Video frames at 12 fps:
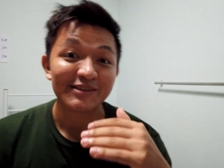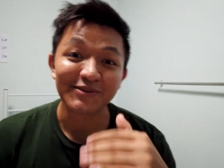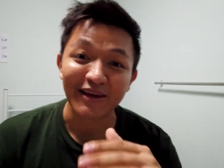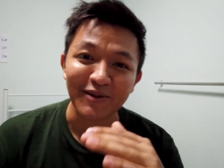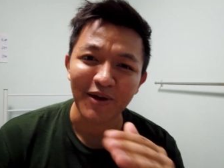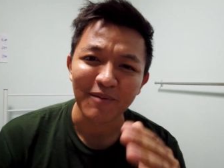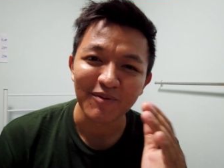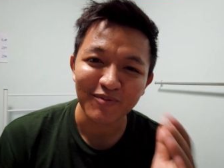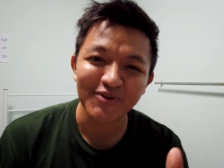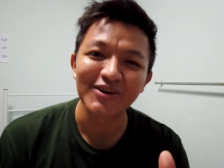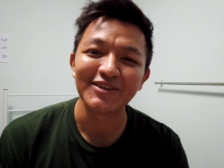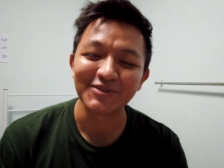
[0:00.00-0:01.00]
So anyway,
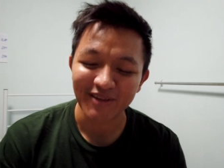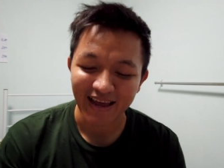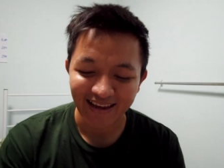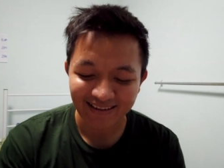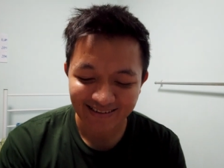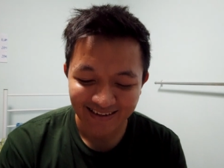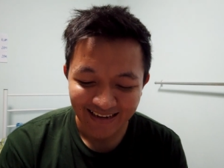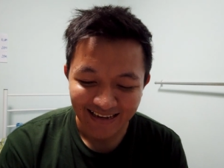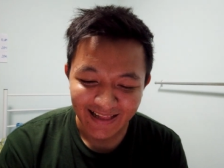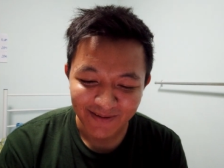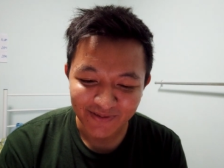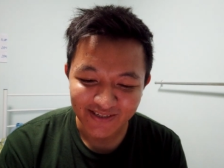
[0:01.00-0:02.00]
before I do that,
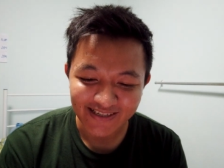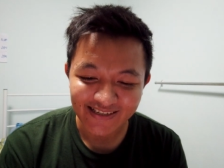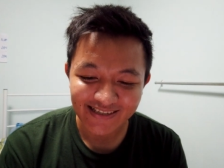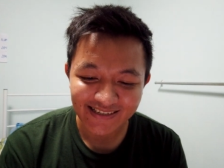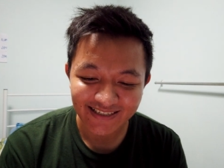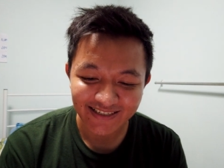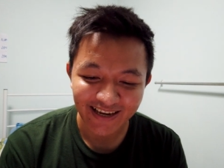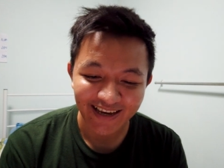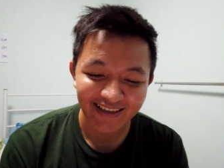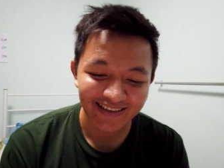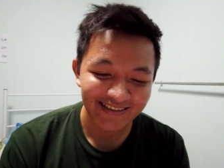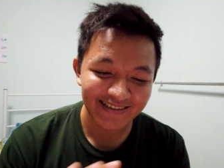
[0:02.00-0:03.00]
let me just
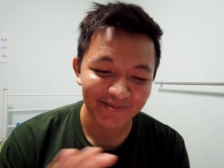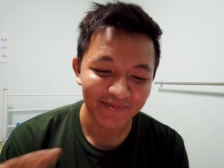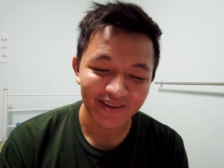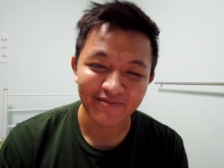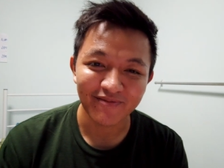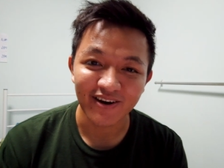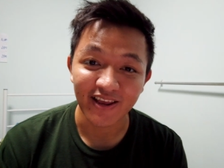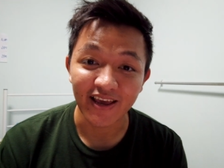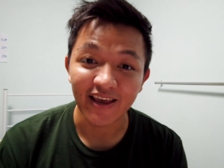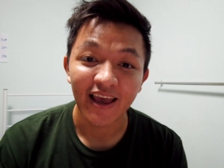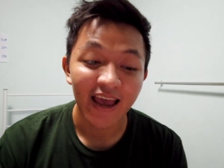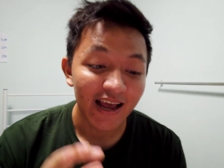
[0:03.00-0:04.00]
share something
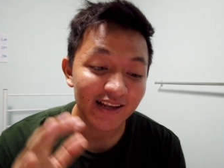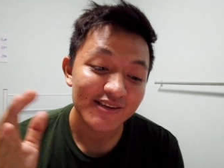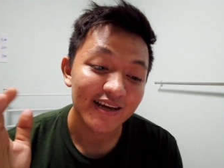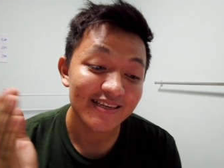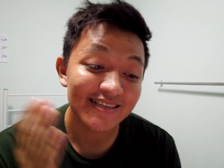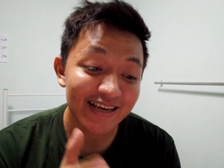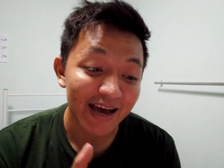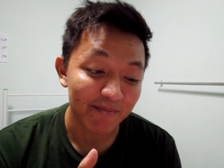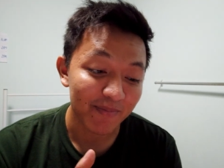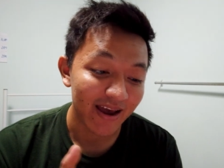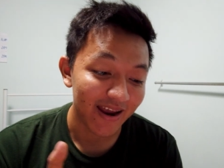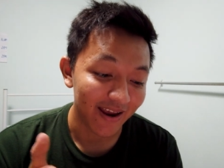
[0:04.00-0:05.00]
funny. So I just
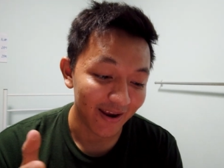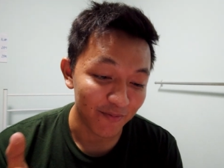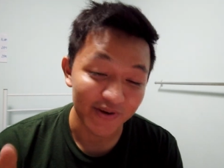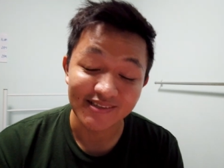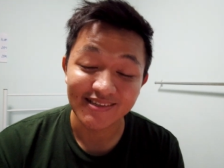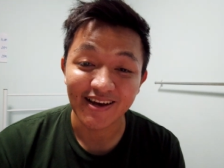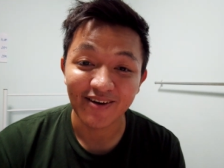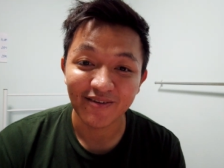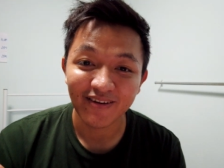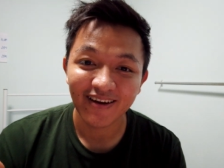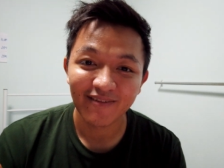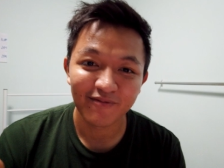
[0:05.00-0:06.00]
got my
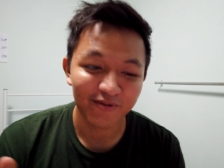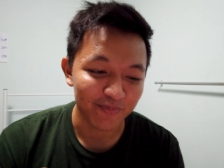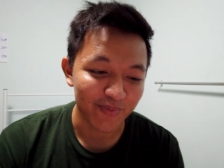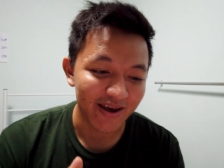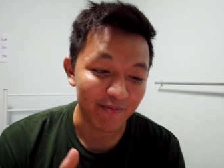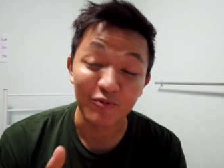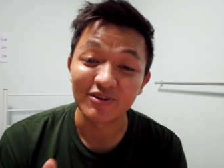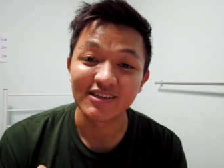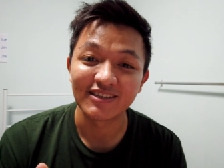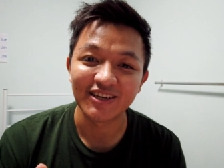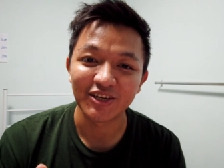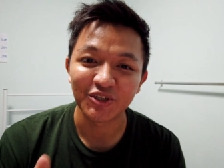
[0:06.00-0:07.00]
result for my
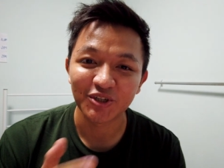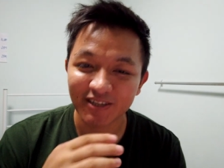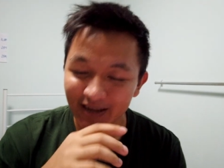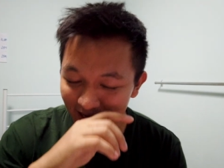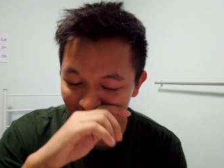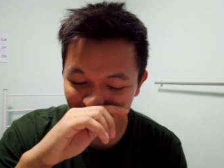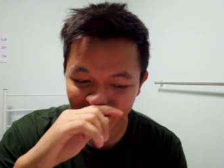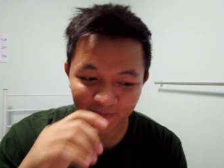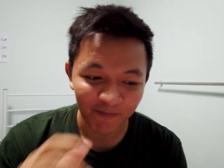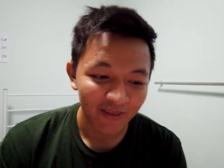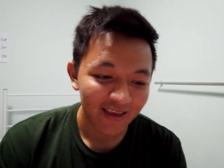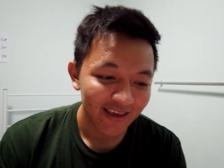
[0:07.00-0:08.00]
presentation, and